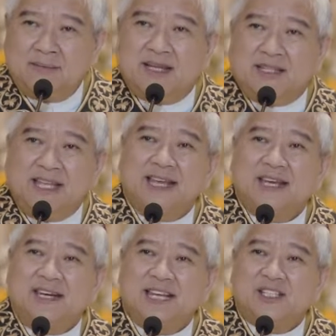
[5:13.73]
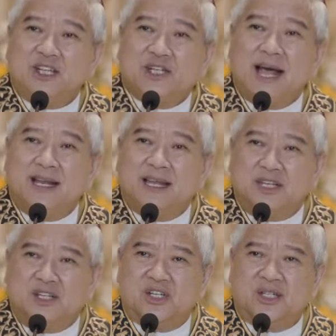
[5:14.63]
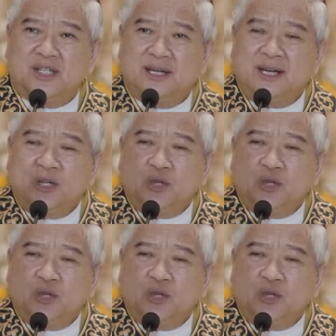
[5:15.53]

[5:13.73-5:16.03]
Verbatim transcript: But here is the challenge